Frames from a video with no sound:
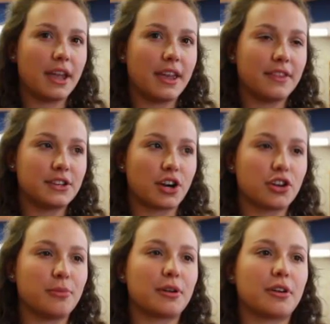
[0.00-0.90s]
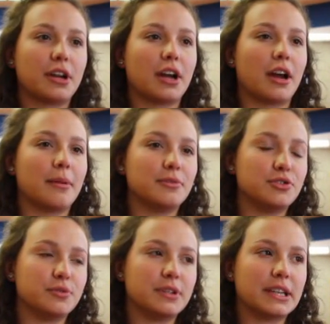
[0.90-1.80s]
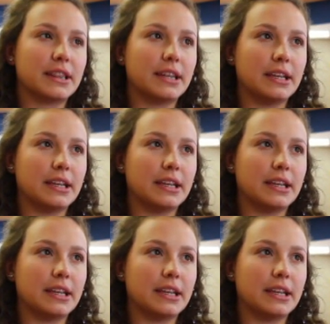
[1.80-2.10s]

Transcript: In the documentary, I'm doing the